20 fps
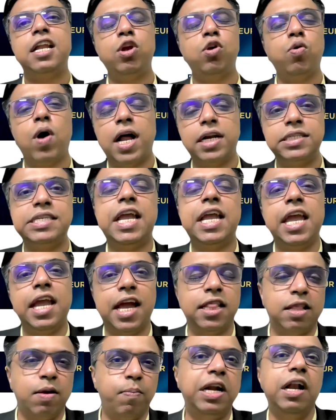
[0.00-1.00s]
you are seeking
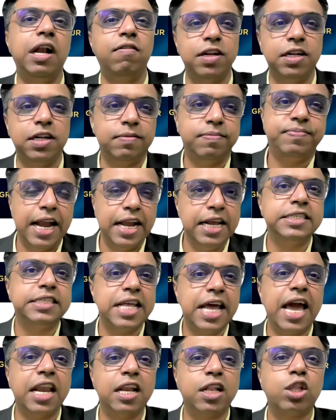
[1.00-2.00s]
at the mid-level. It is
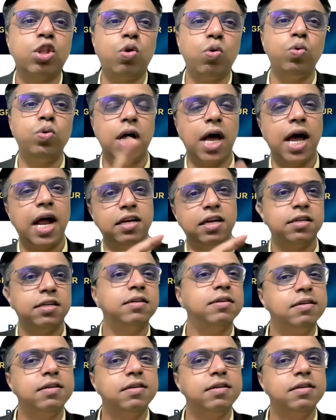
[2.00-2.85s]
there through that